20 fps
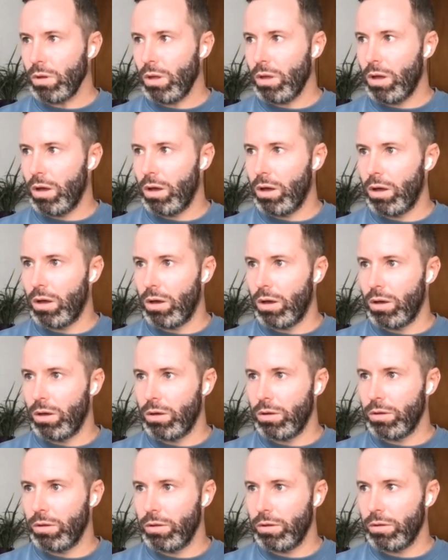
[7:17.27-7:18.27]

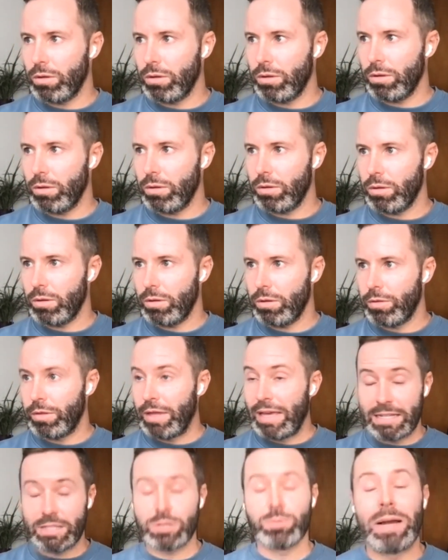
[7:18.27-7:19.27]

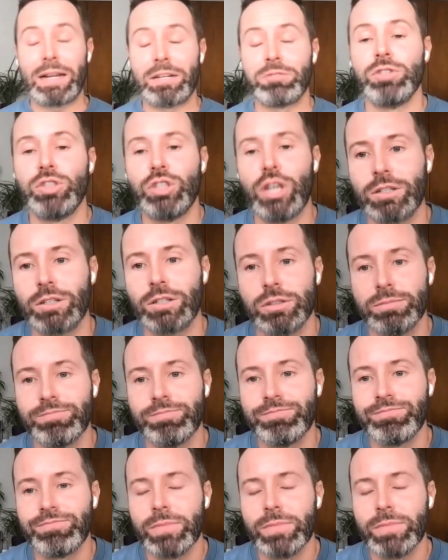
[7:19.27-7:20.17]
they expect rejection.